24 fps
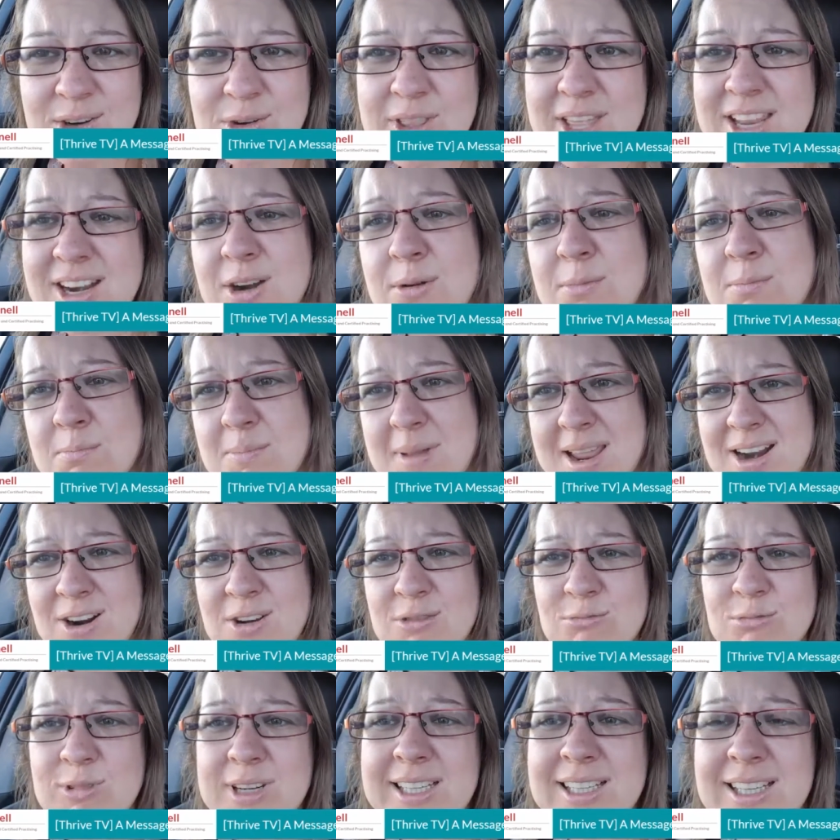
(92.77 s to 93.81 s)
or they don't may
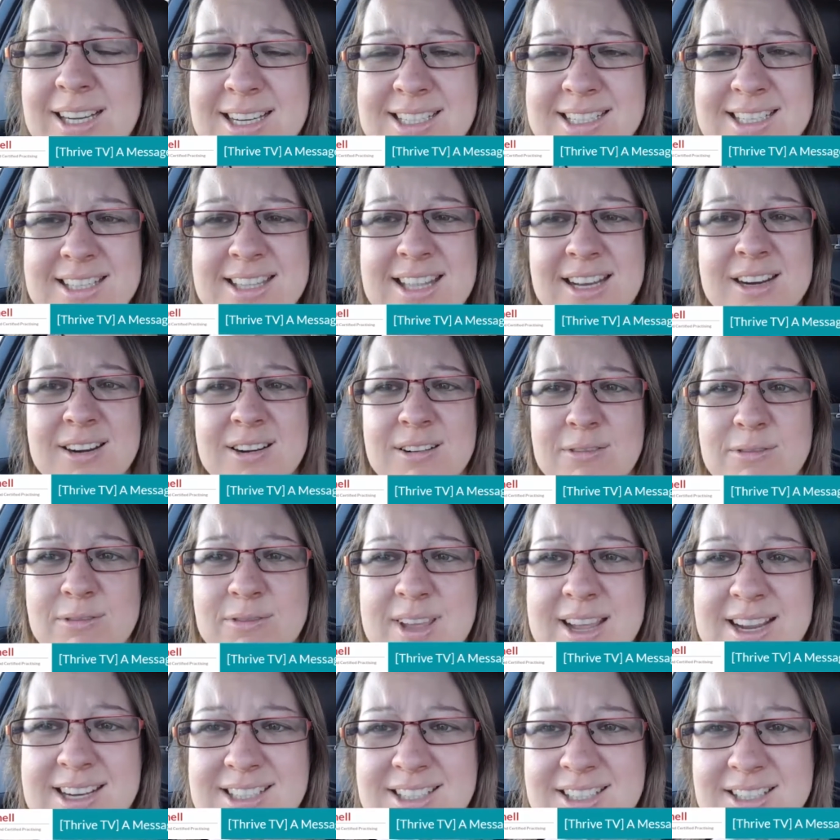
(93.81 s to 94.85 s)
not realise that it
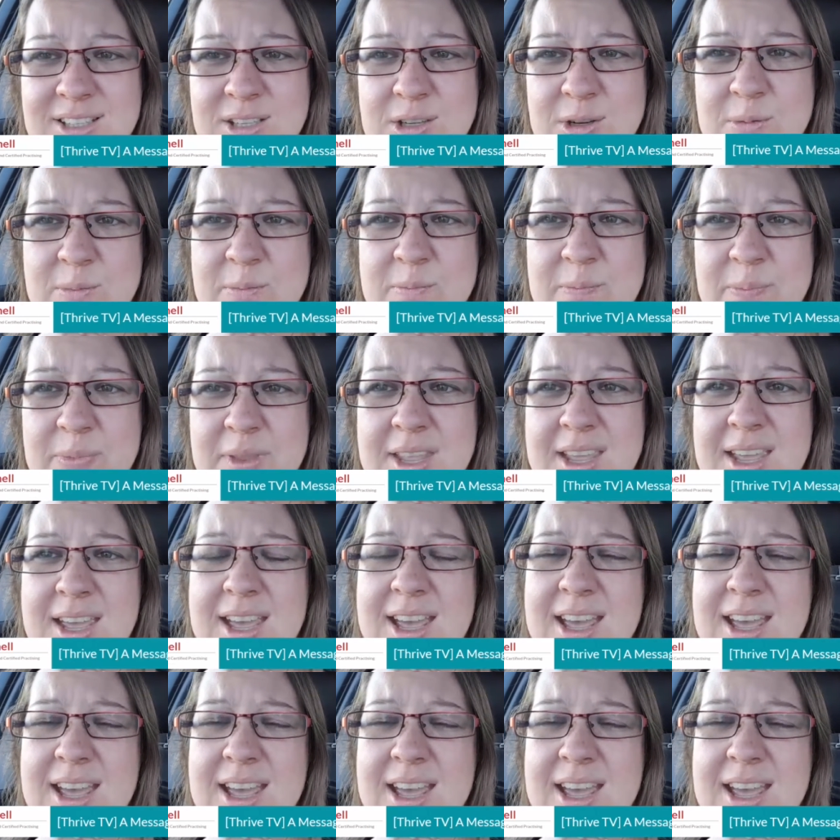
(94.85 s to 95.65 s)
affects them,